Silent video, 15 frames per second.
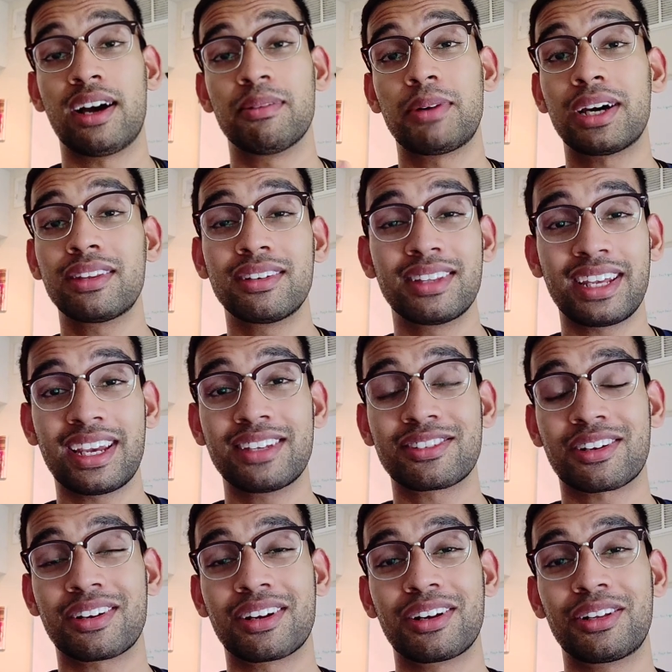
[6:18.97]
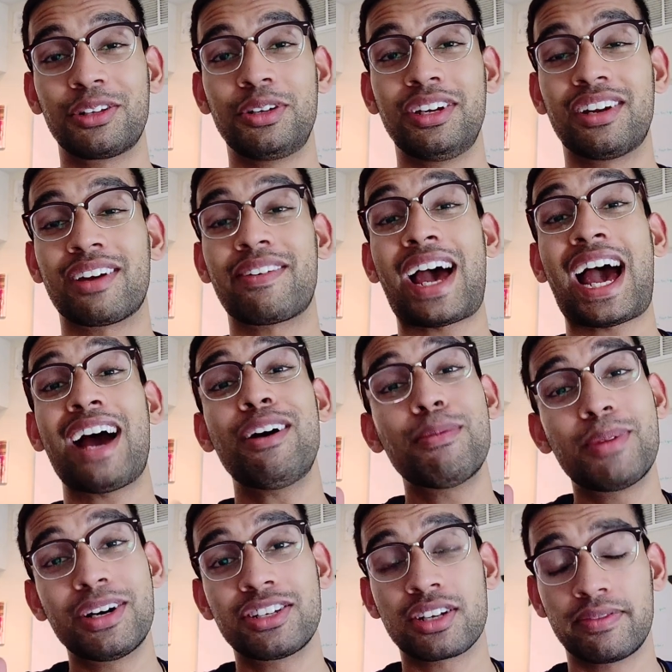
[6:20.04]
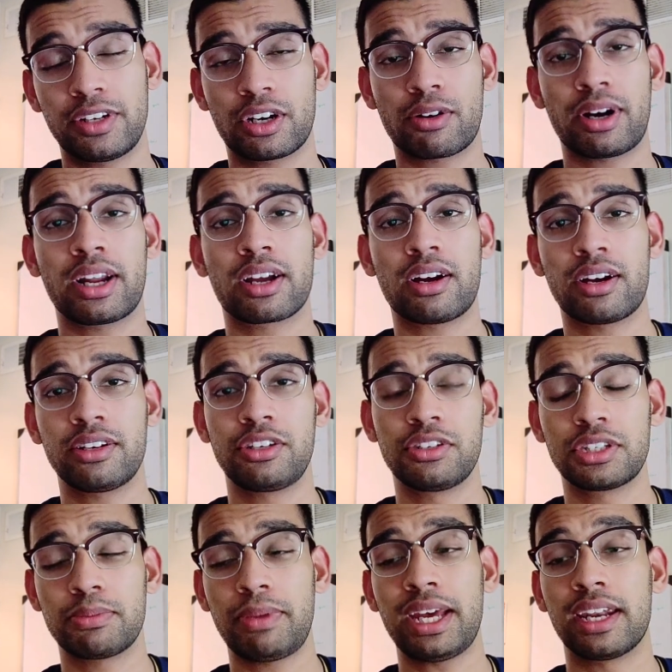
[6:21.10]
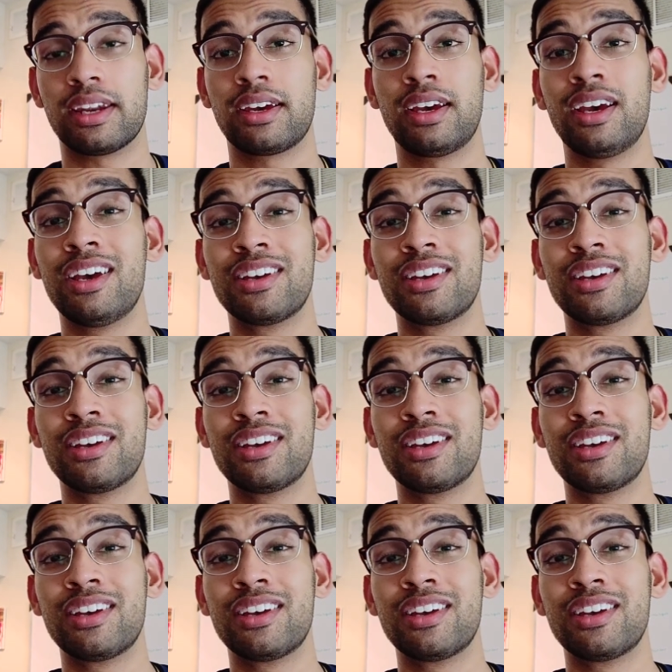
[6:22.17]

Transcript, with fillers: Um, other things are included of how much of your credit card you spend.